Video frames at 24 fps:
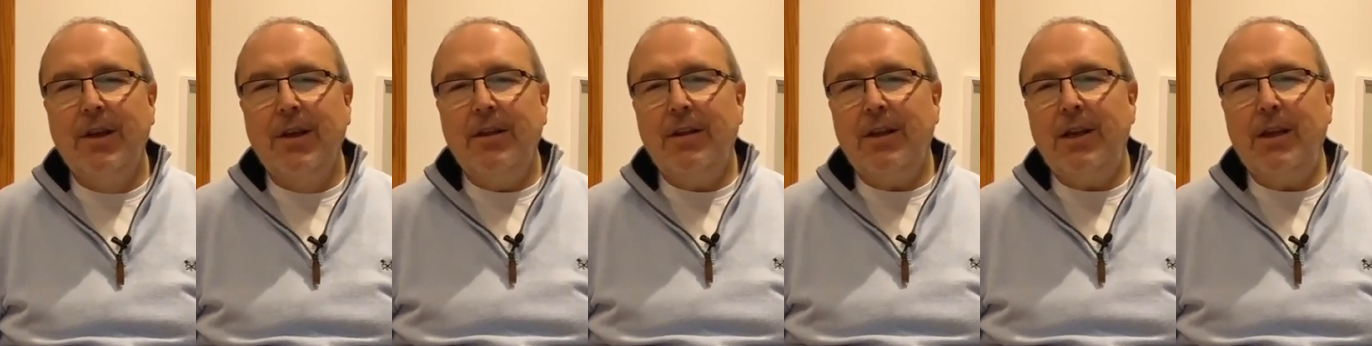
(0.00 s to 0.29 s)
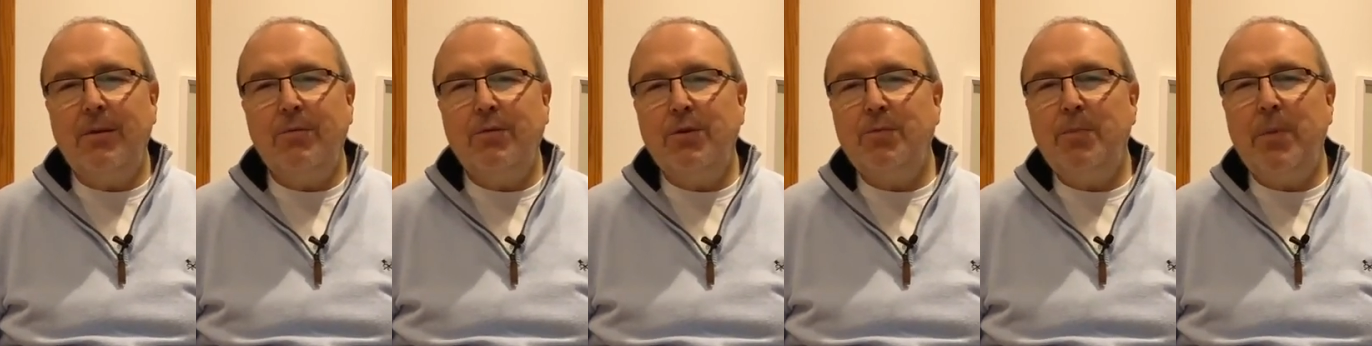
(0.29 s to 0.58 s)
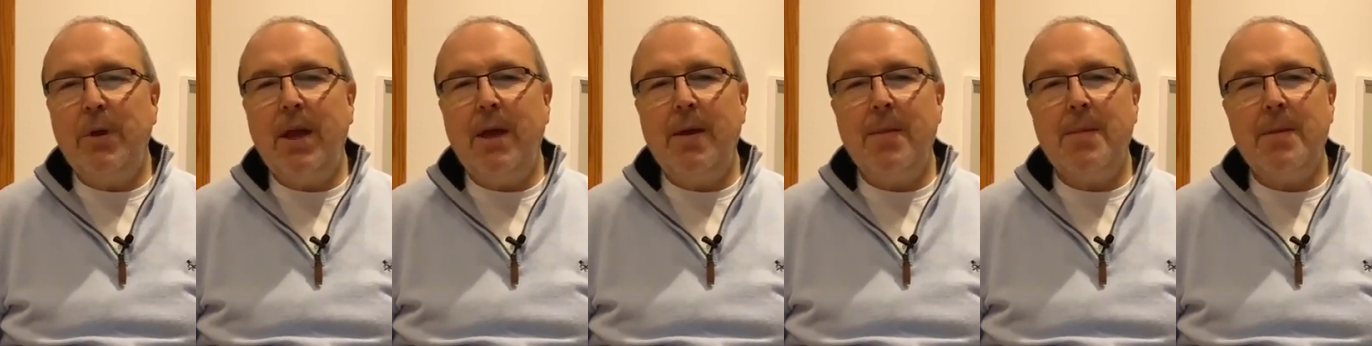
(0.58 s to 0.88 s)
that he was
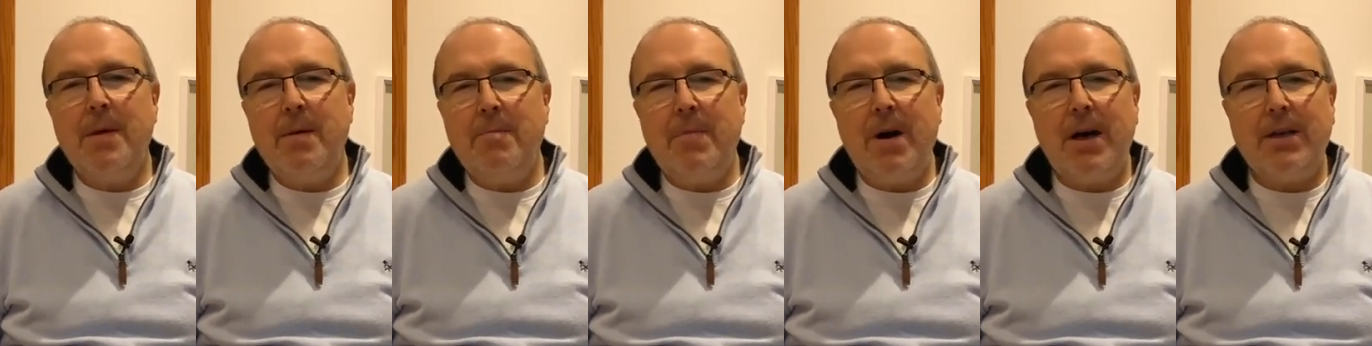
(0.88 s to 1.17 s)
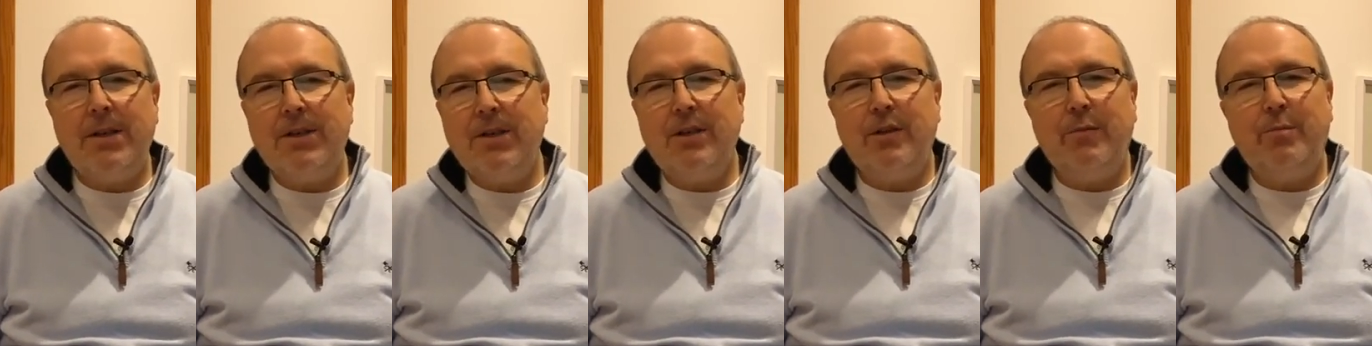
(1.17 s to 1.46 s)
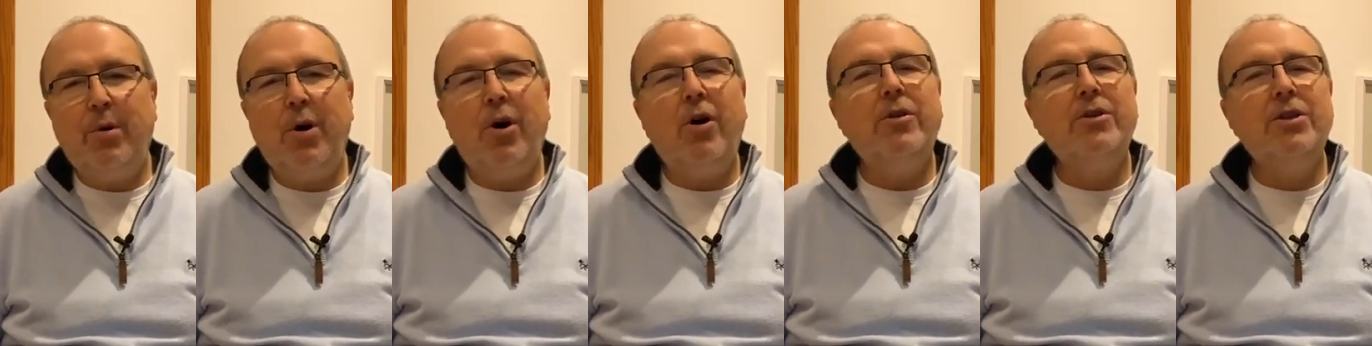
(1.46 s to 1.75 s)
being the master
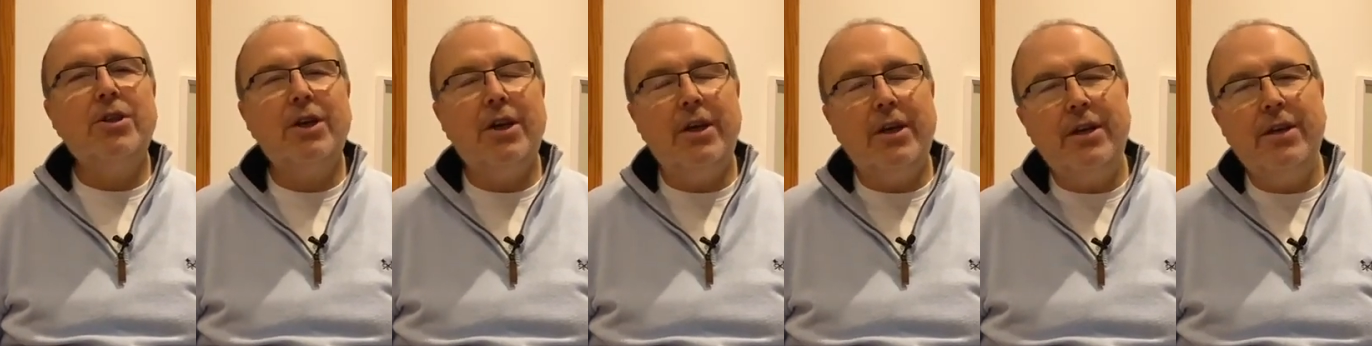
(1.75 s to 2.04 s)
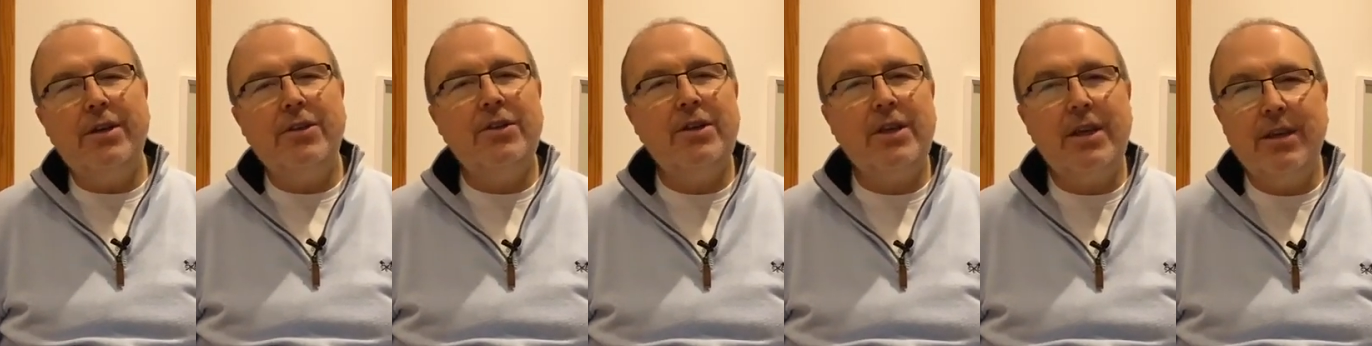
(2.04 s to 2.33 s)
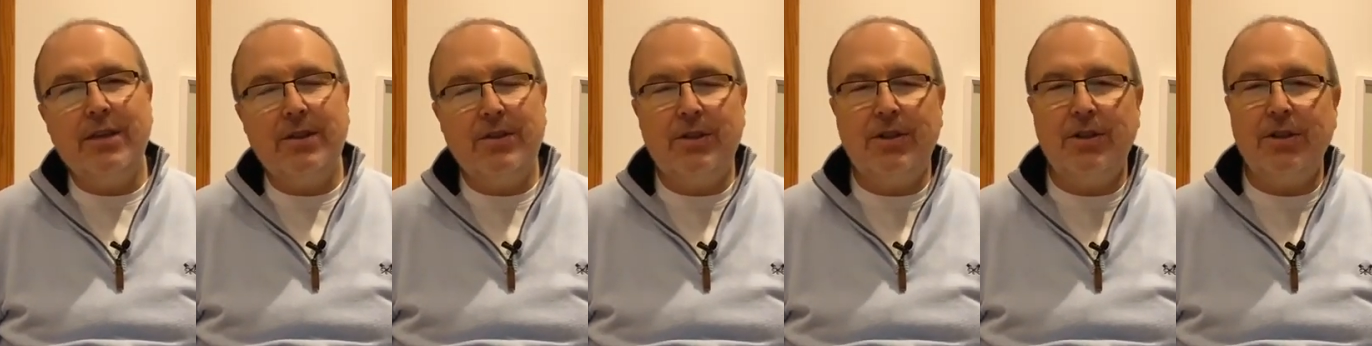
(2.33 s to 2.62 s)
potter, as he
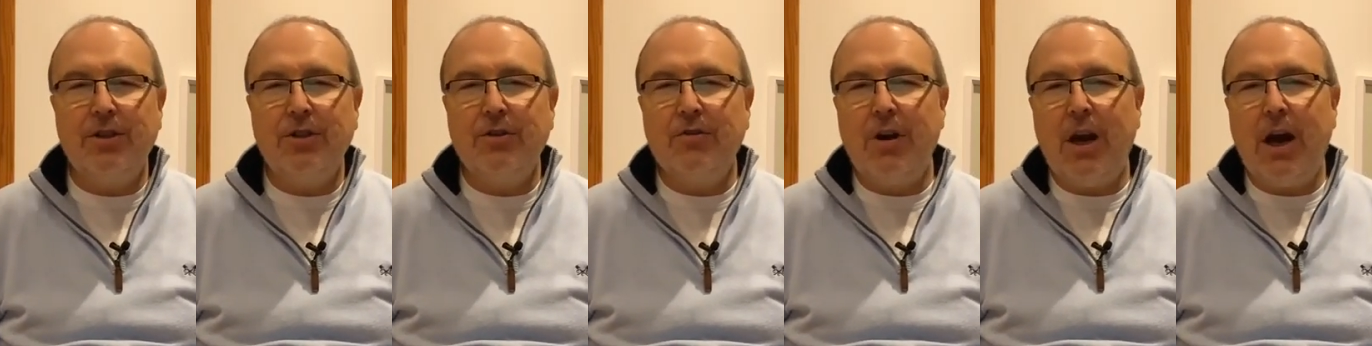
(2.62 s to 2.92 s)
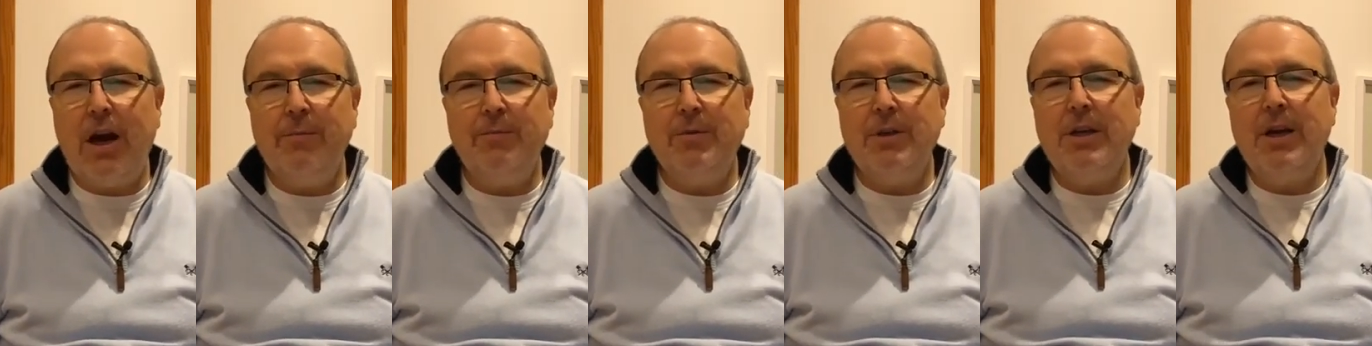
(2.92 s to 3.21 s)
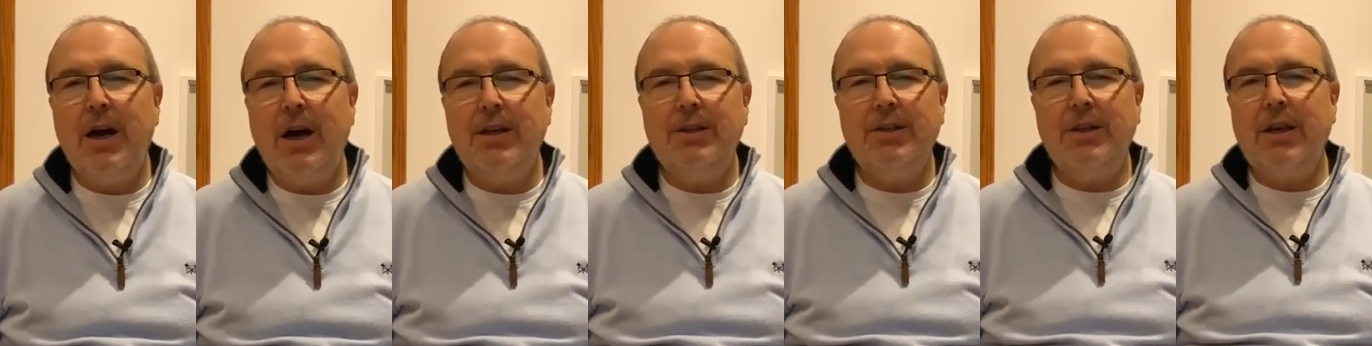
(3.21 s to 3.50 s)
is described in
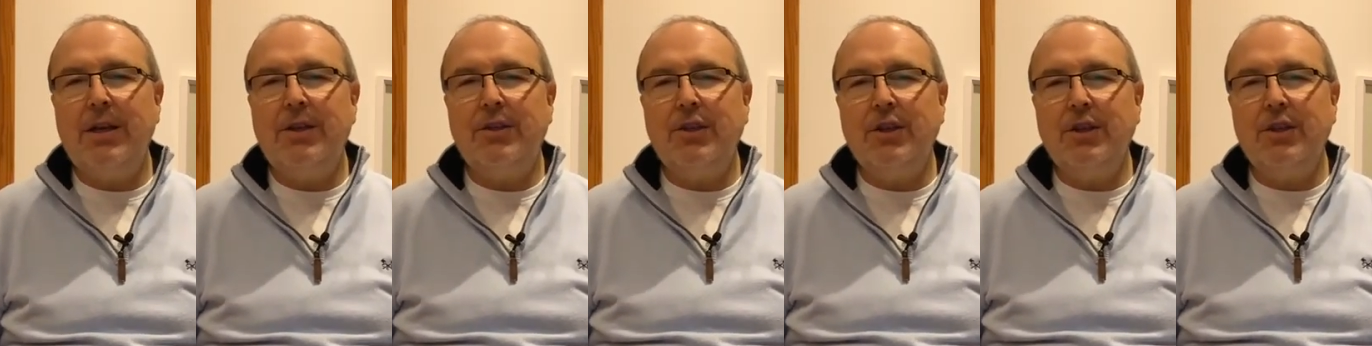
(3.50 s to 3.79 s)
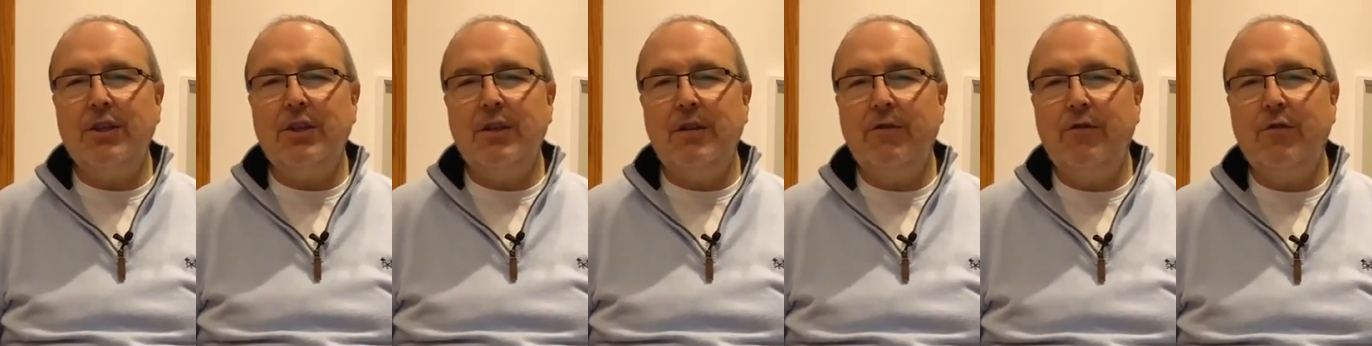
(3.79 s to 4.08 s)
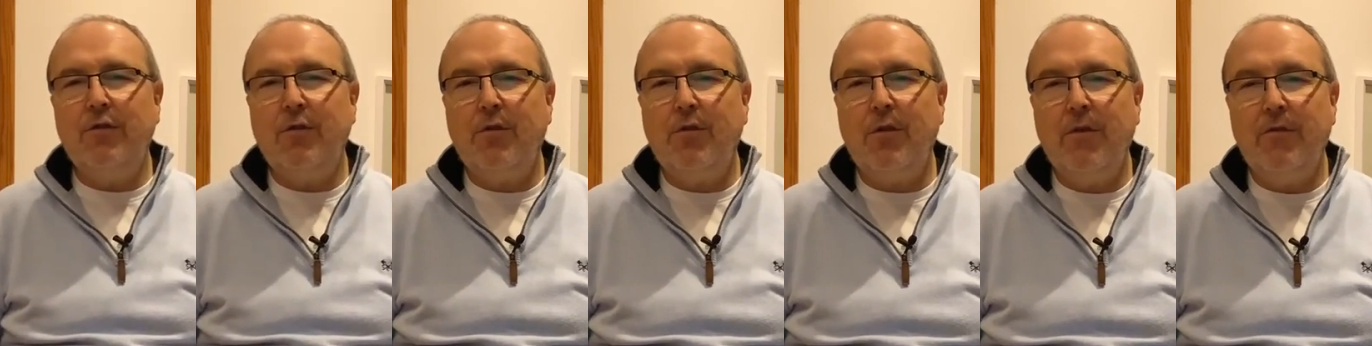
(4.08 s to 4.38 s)
Isaiah
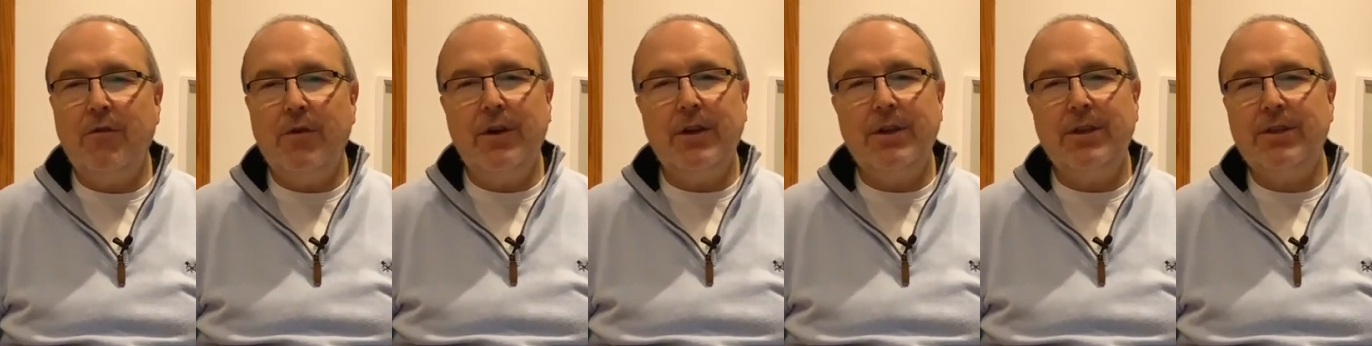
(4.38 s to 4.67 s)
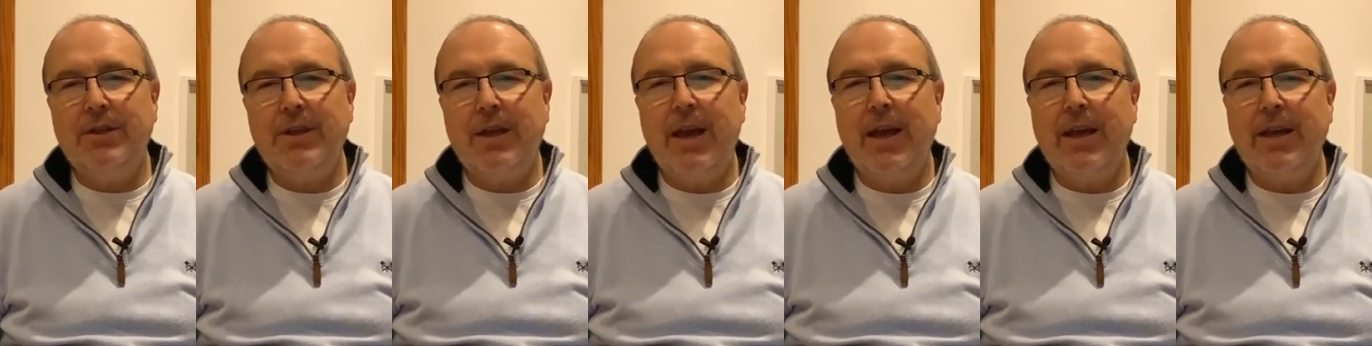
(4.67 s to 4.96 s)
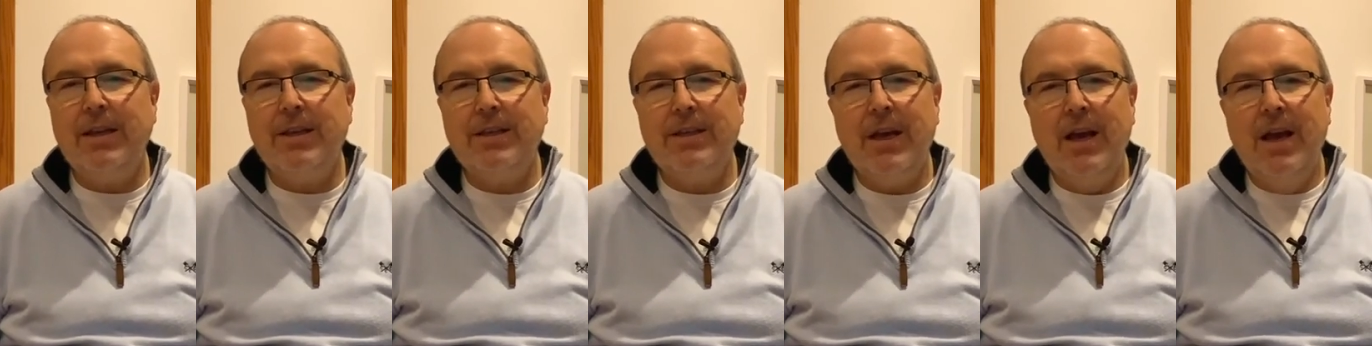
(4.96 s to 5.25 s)
64 verse
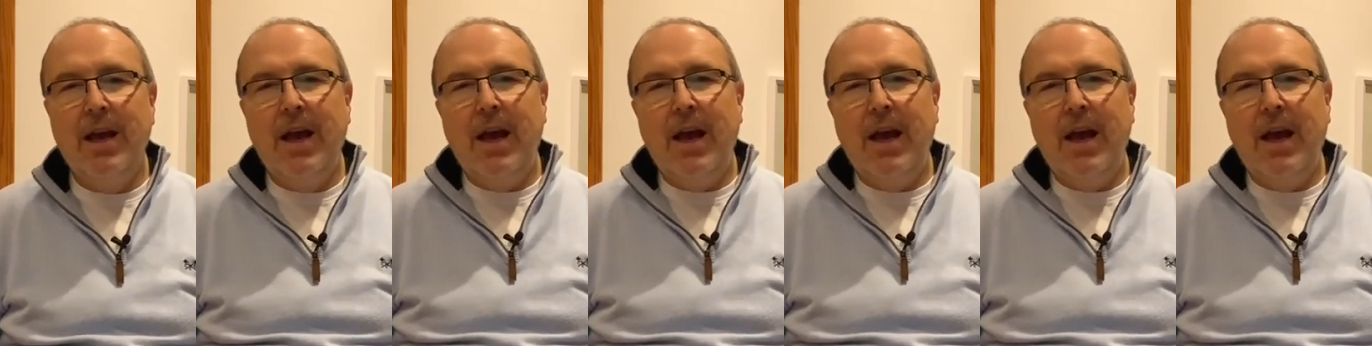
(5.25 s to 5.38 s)
8,